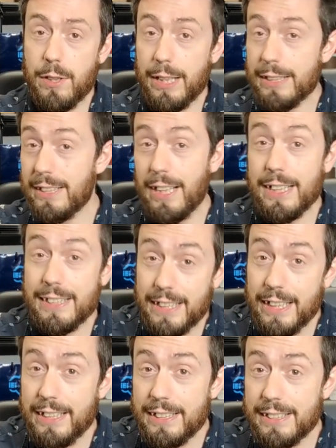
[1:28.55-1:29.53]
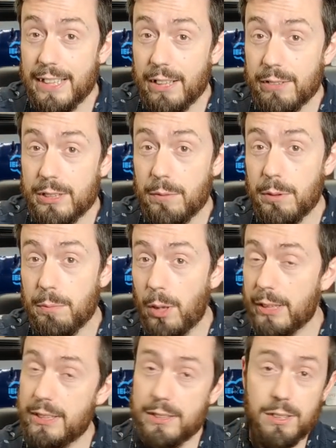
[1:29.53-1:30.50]
2018 series of
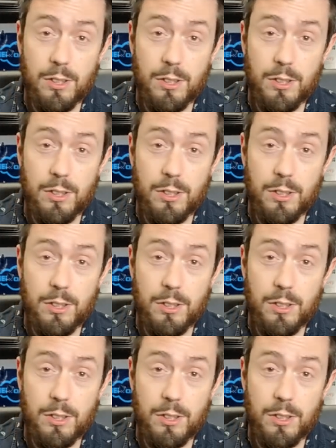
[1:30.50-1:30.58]
devices,